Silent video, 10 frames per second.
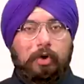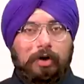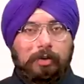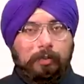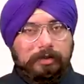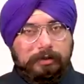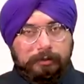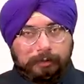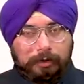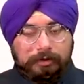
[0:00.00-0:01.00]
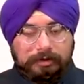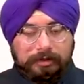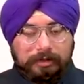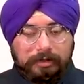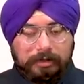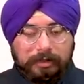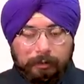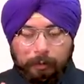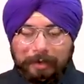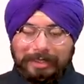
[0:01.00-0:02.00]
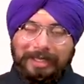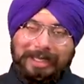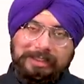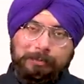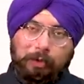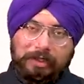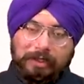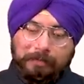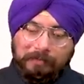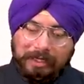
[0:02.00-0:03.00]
worth of goods we exported.